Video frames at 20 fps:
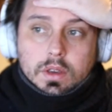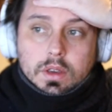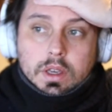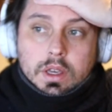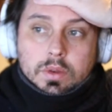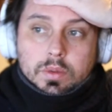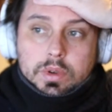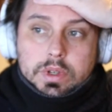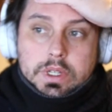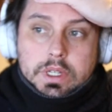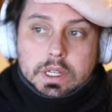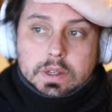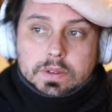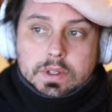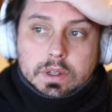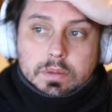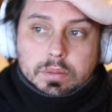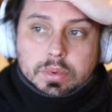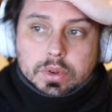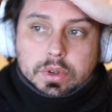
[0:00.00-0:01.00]
it receives
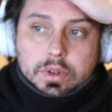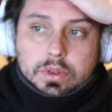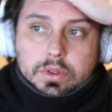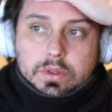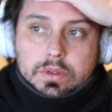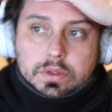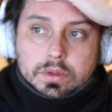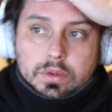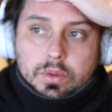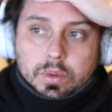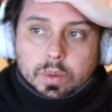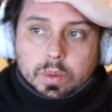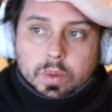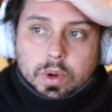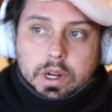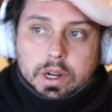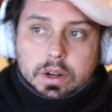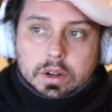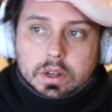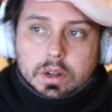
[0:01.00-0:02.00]
input
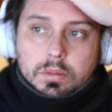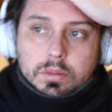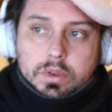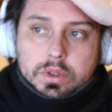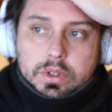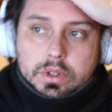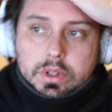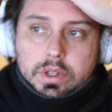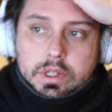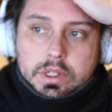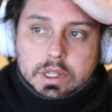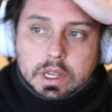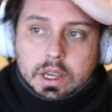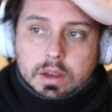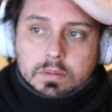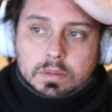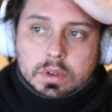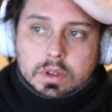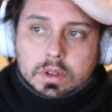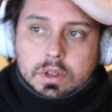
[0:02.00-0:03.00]
where numbers are the
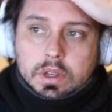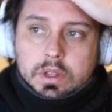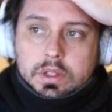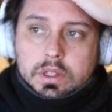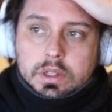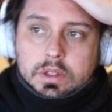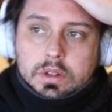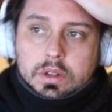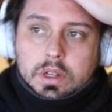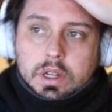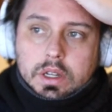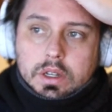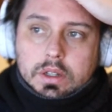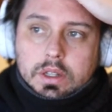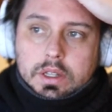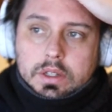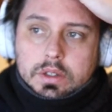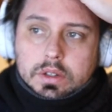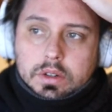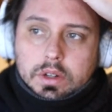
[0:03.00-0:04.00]
same, because these are not
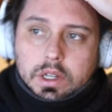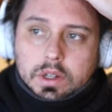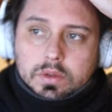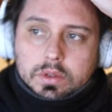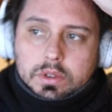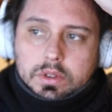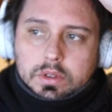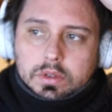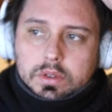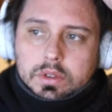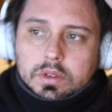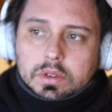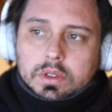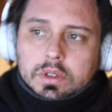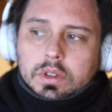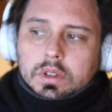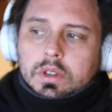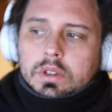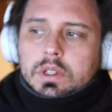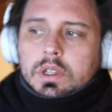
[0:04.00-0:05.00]
less than or equal to. So
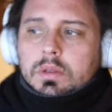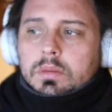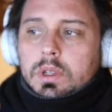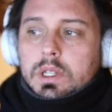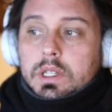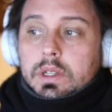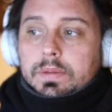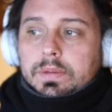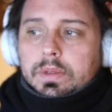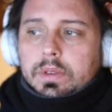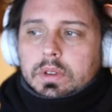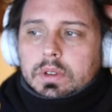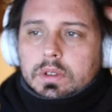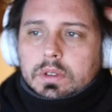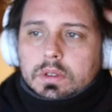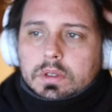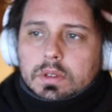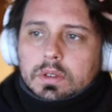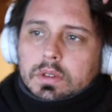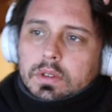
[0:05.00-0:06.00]
it's going to be different.
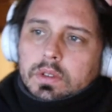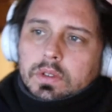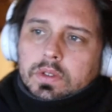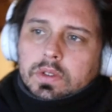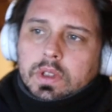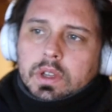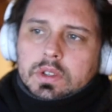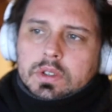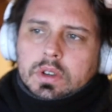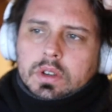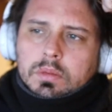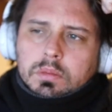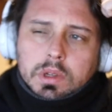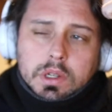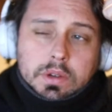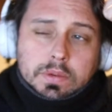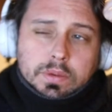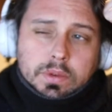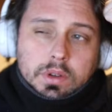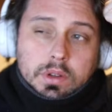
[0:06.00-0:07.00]
Things are going to be
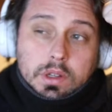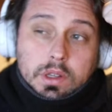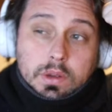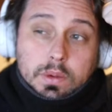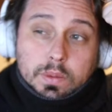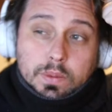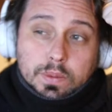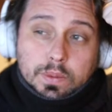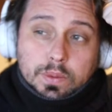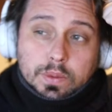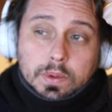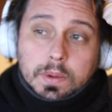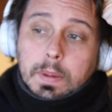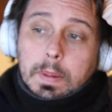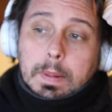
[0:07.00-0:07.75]
different if